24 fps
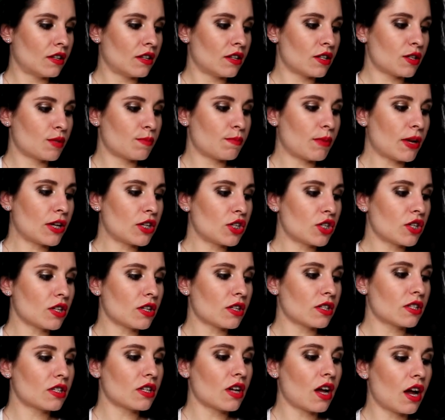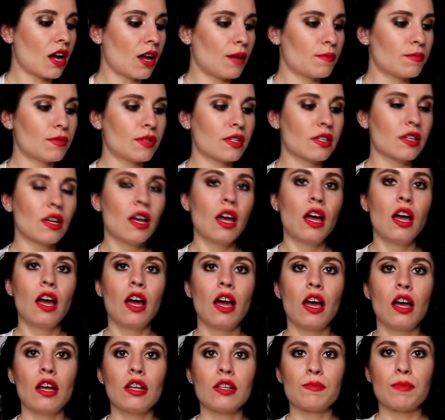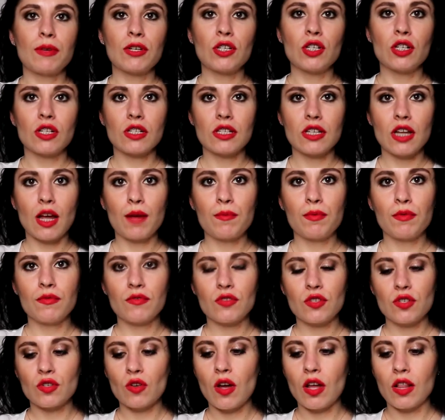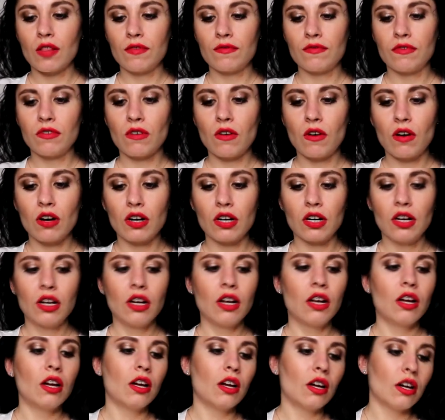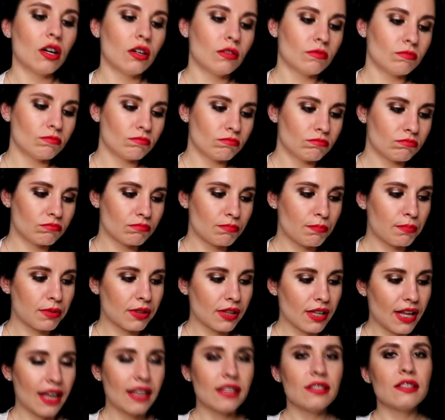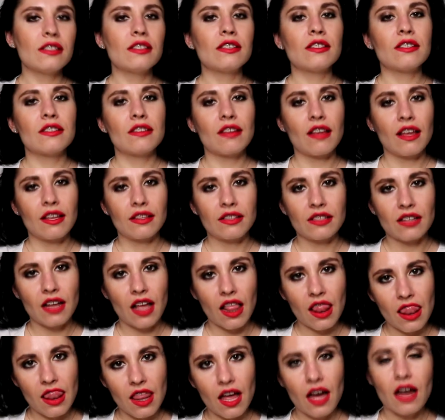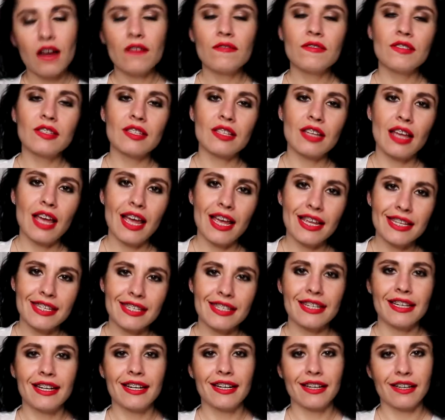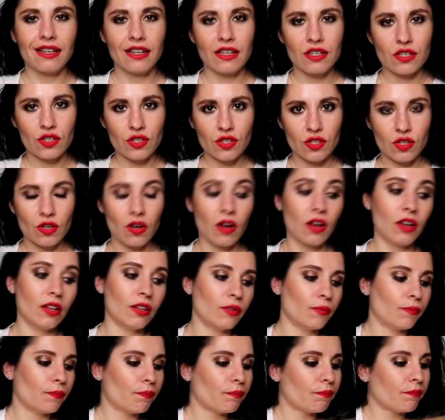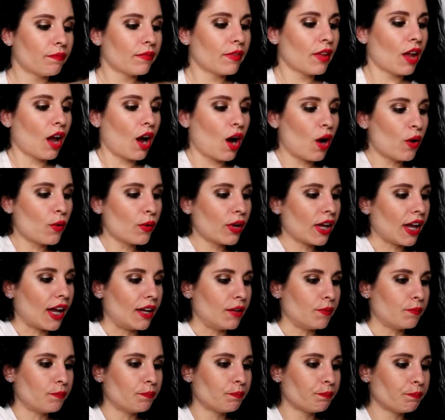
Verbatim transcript: special types, special type of soil for plants that loves acidic soil. Okay,